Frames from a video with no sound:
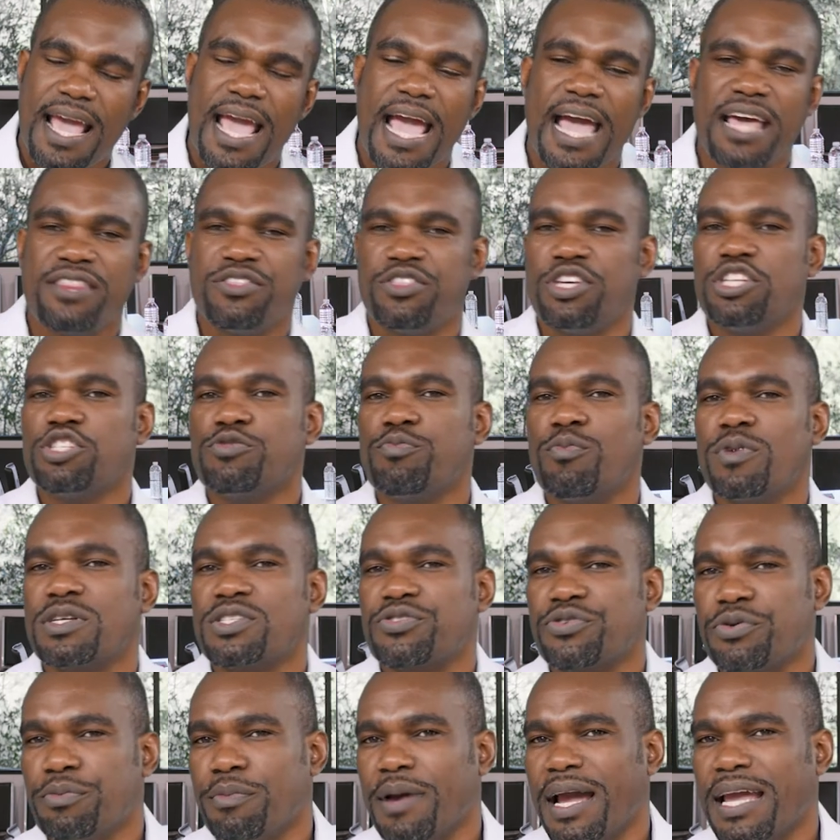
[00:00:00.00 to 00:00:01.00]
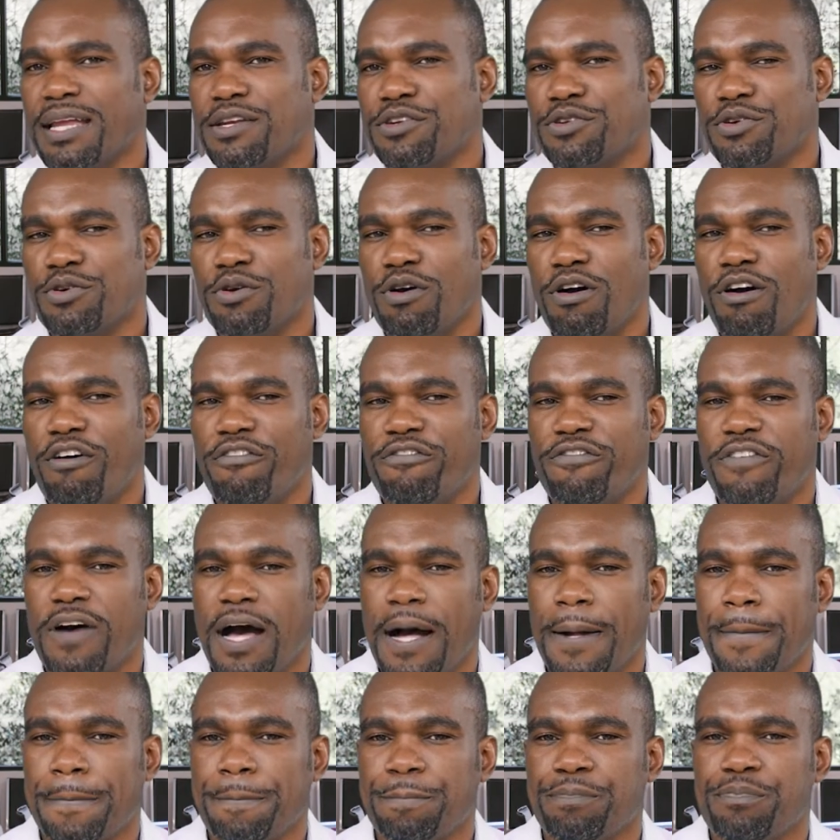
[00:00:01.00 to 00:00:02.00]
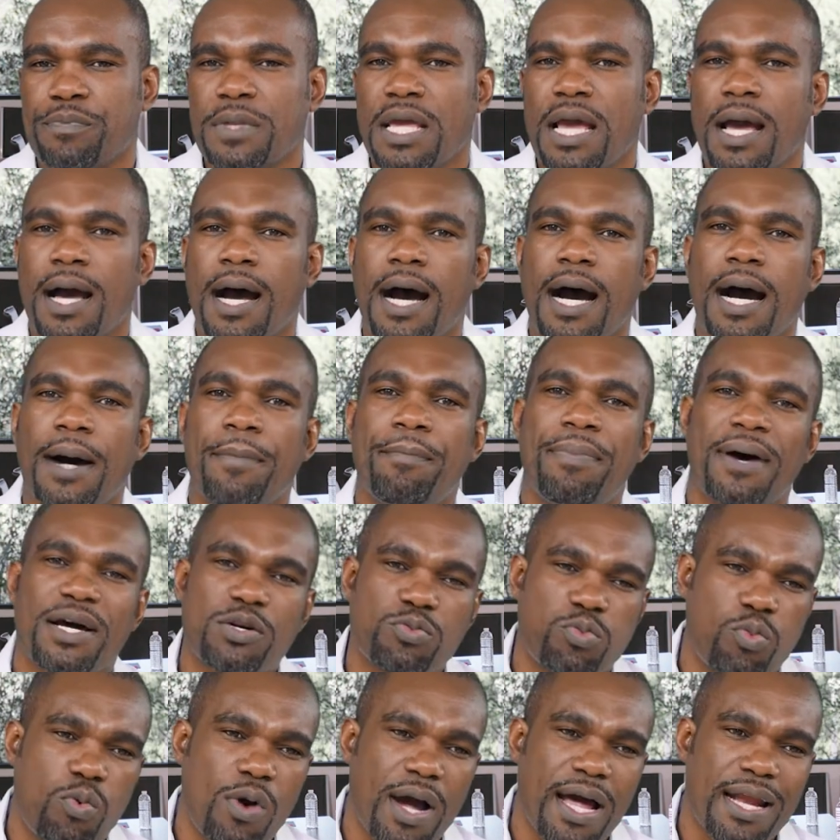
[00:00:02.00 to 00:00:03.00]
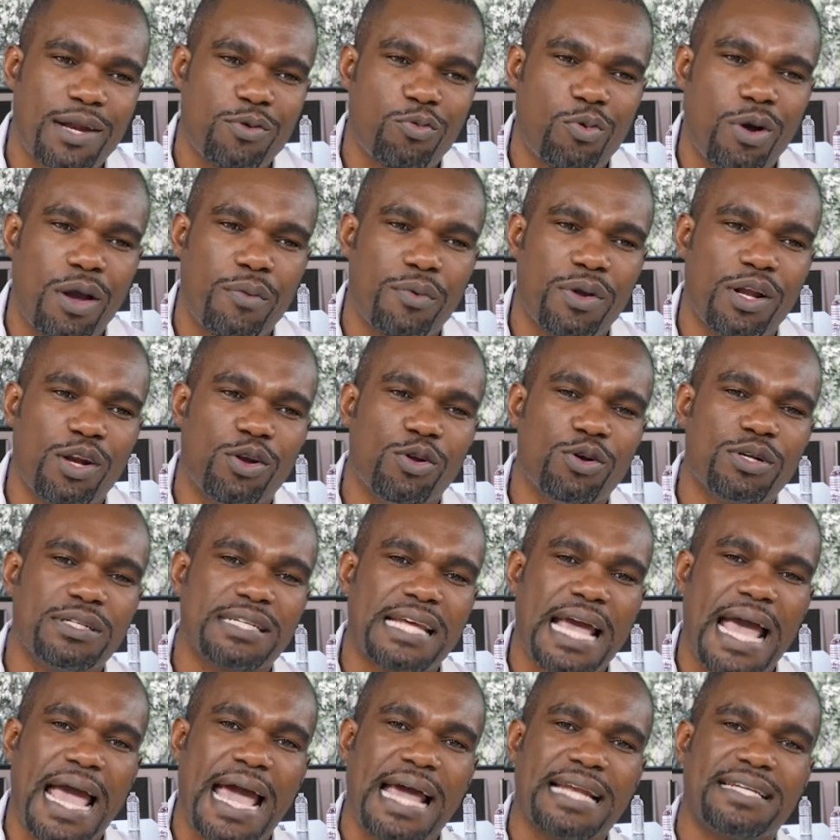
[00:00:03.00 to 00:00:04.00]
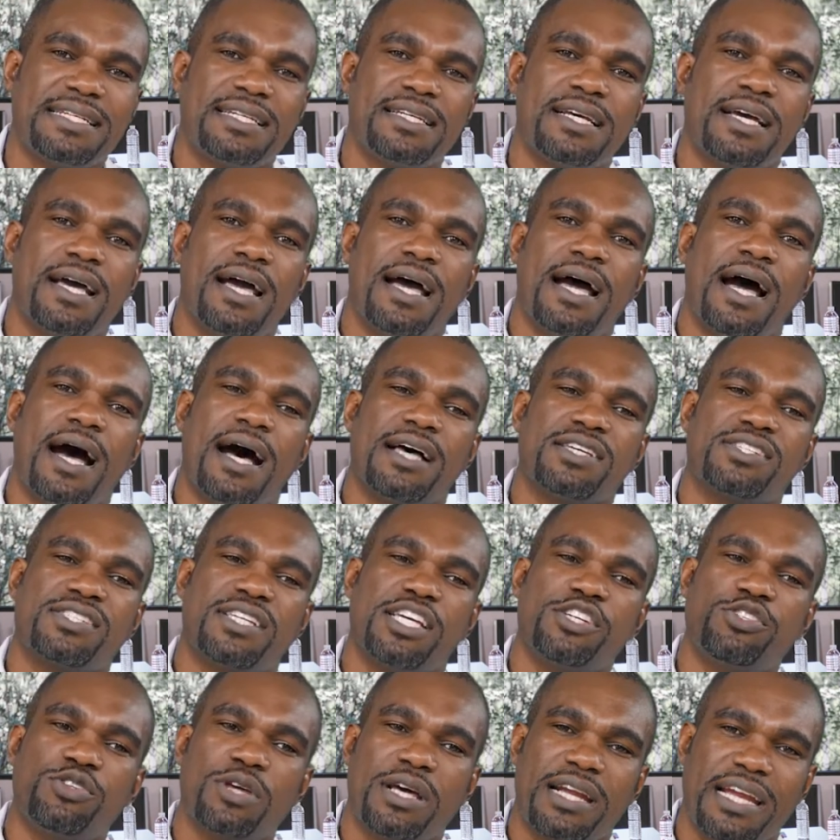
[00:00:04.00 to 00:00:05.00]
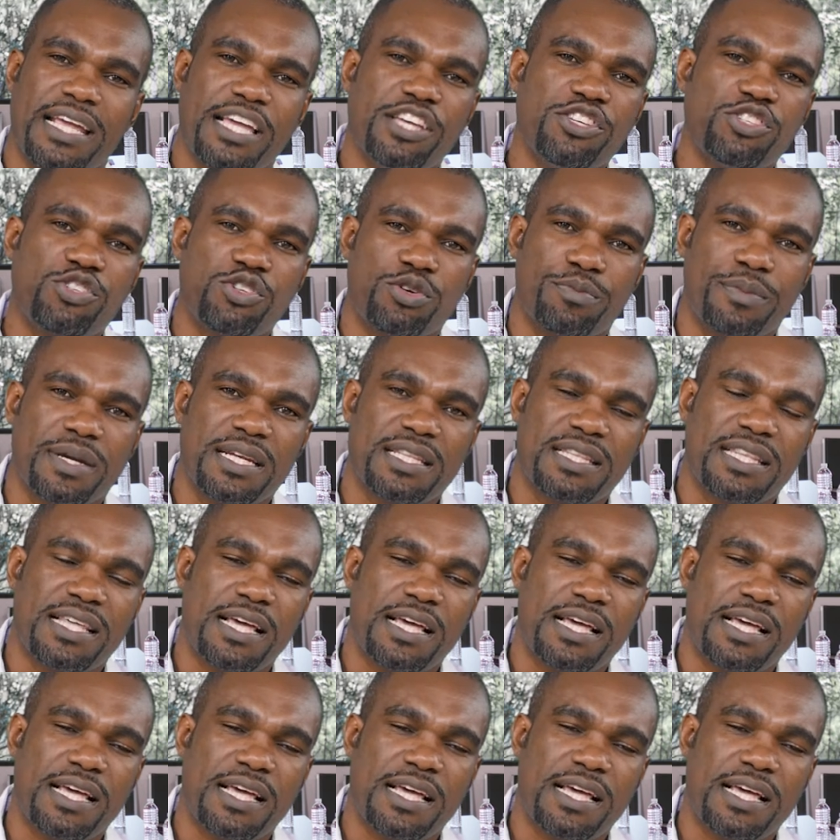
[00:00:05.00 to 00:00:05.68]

And this must remind you of part one, where we looked at a statutory instrument.